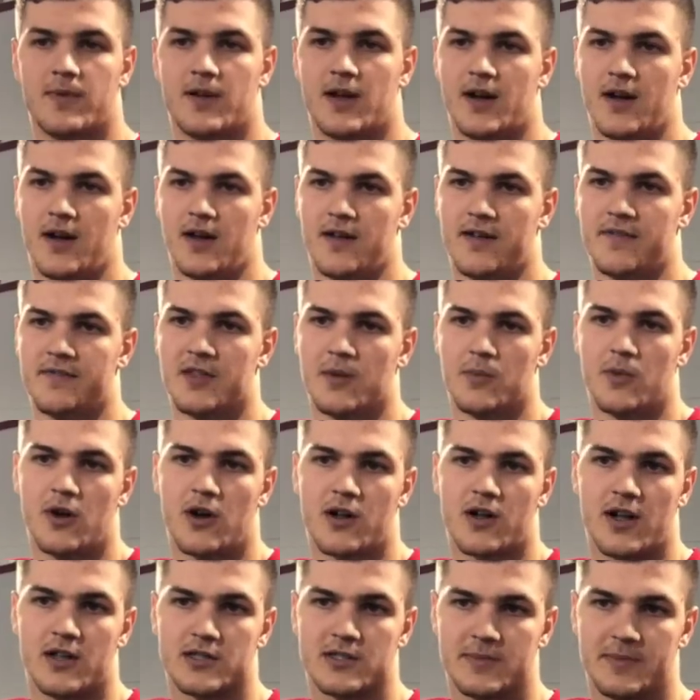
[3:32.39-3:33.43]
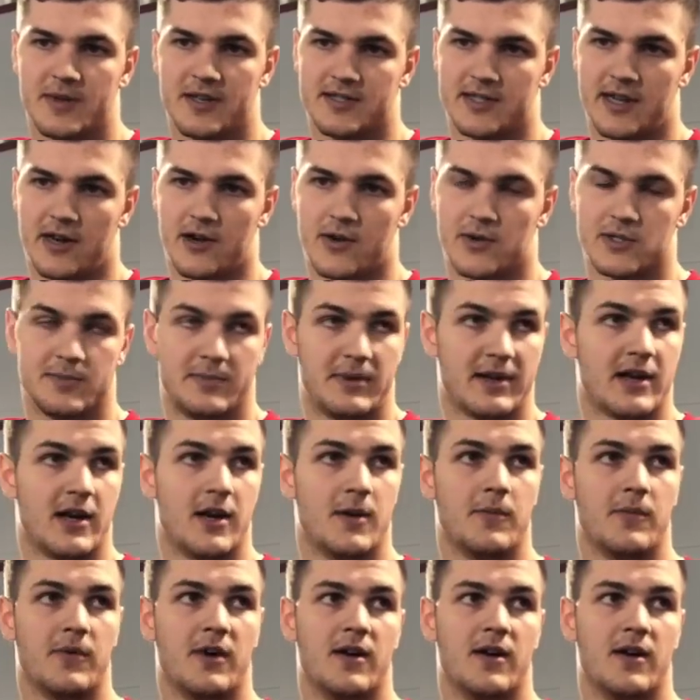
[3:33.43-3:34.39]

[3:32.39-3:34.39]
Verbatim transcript: Uh, even walk-ons with Derek was a big help.